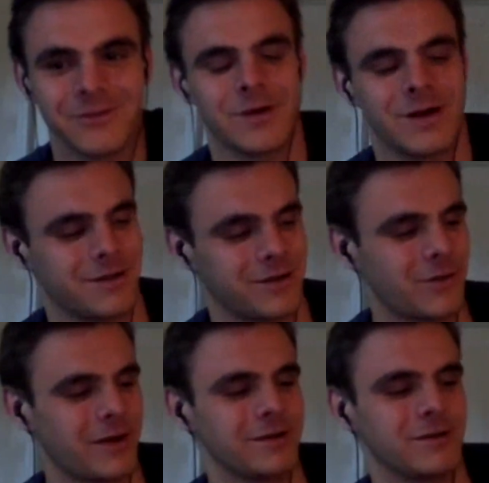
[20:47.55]
had
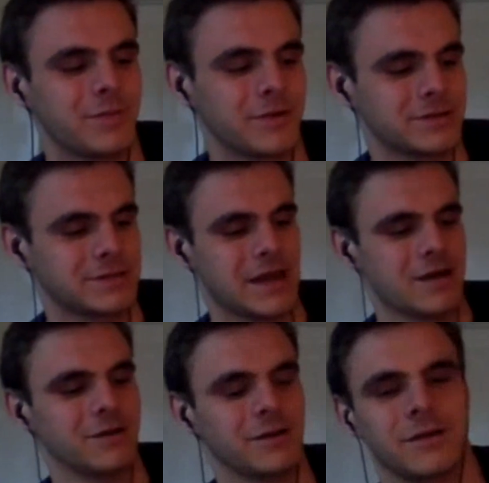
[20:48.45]
quite a
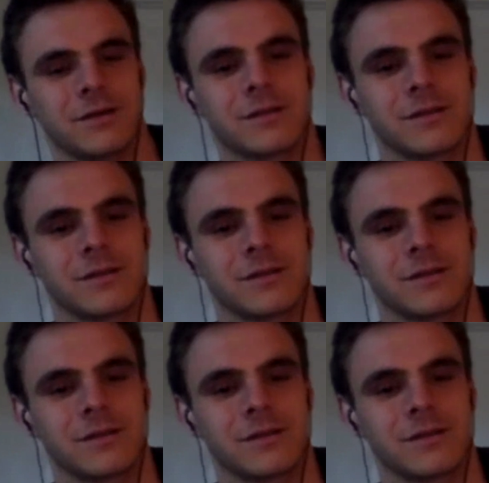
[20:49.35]
personality.